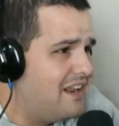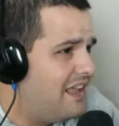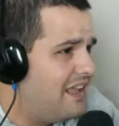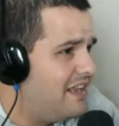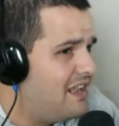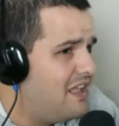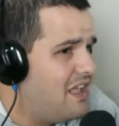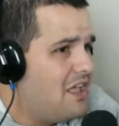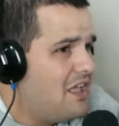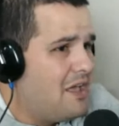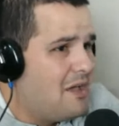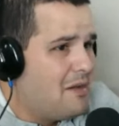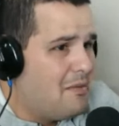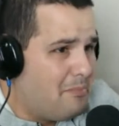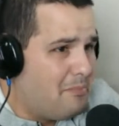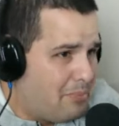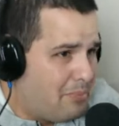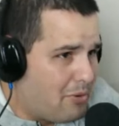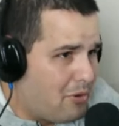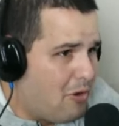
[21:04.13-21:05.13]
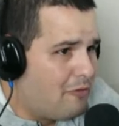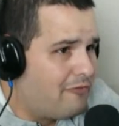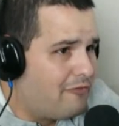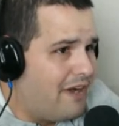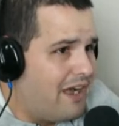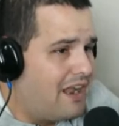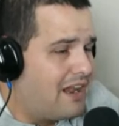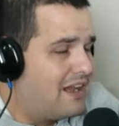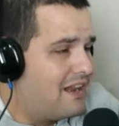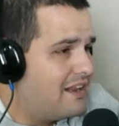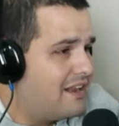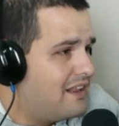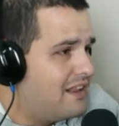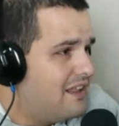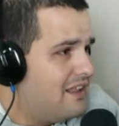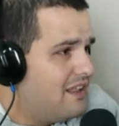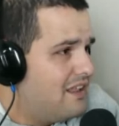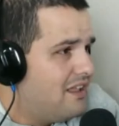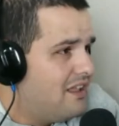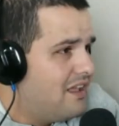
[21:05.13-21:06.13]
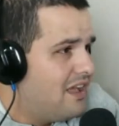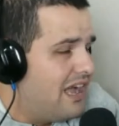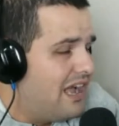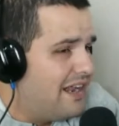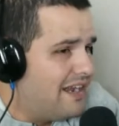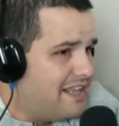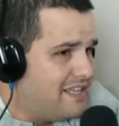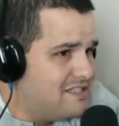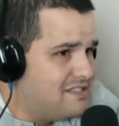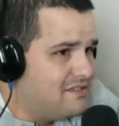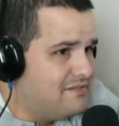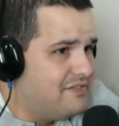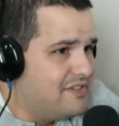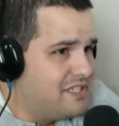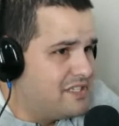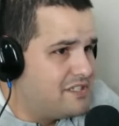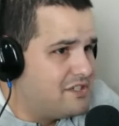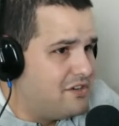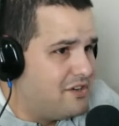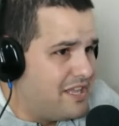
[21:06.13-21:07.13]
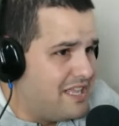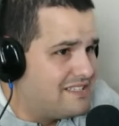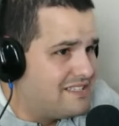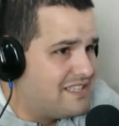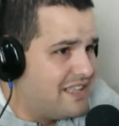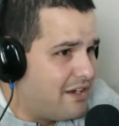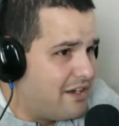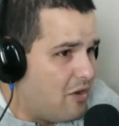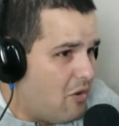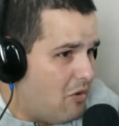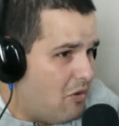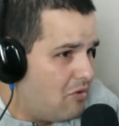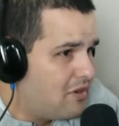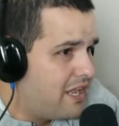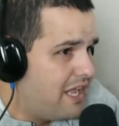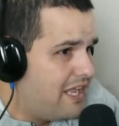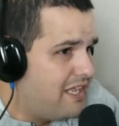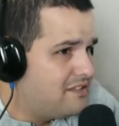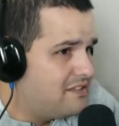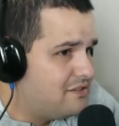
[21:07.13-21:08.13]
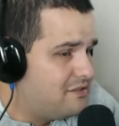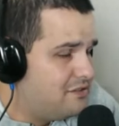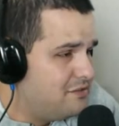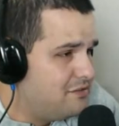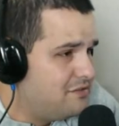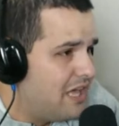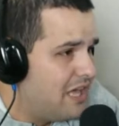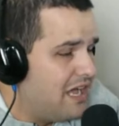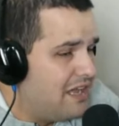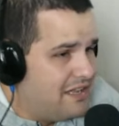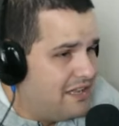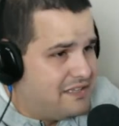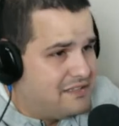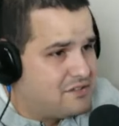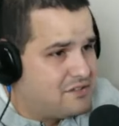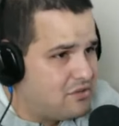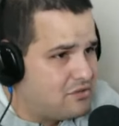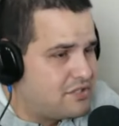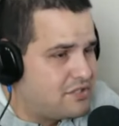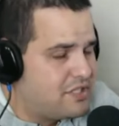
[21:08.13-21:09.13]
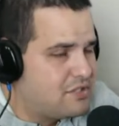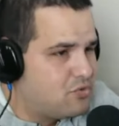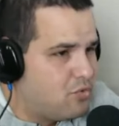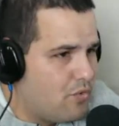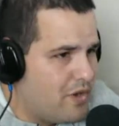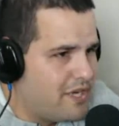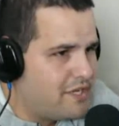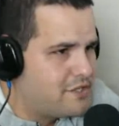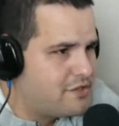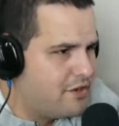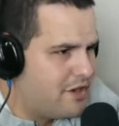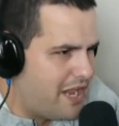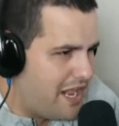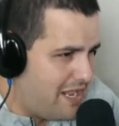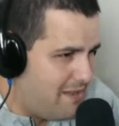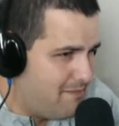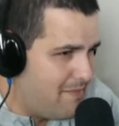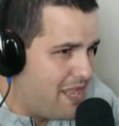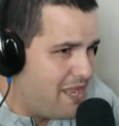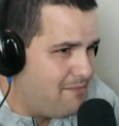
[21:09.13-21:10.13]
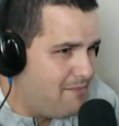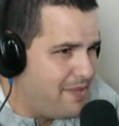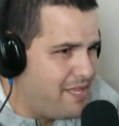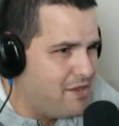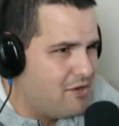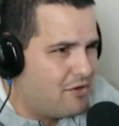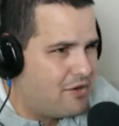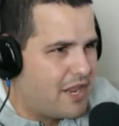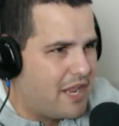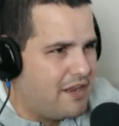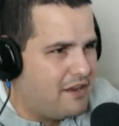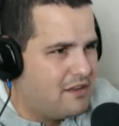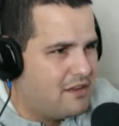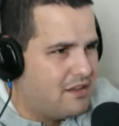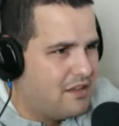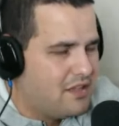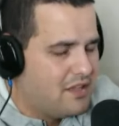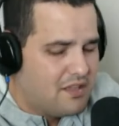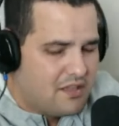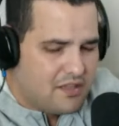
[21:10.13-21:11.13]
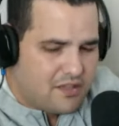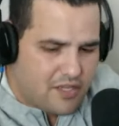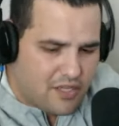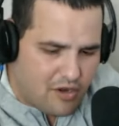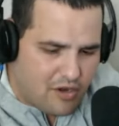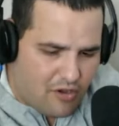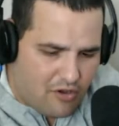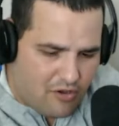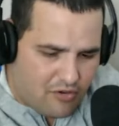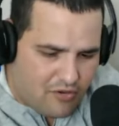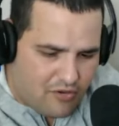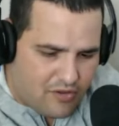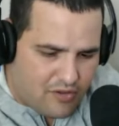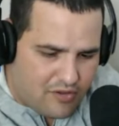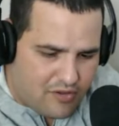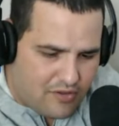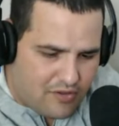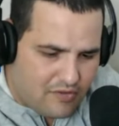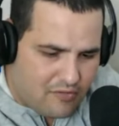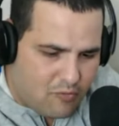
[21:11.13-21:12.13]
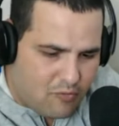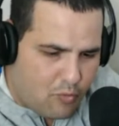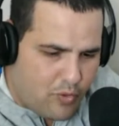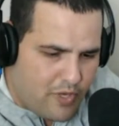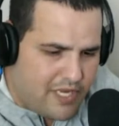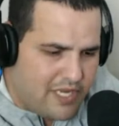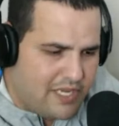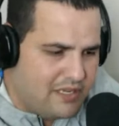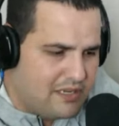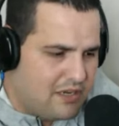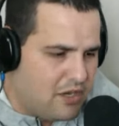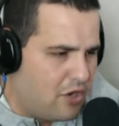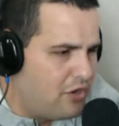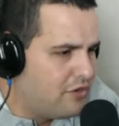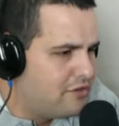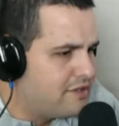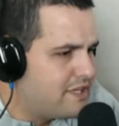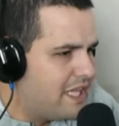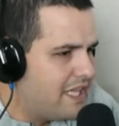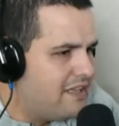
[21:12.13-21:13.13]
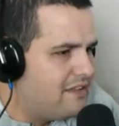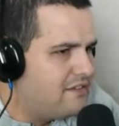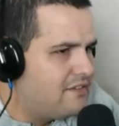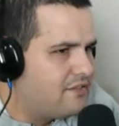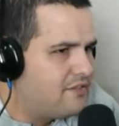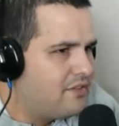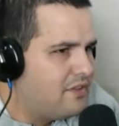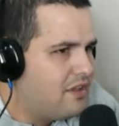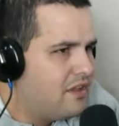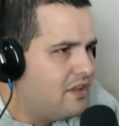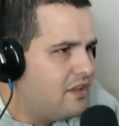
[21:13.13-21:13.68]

like profiling an individual is it okay to do that in some situation it may be okay you know we learn things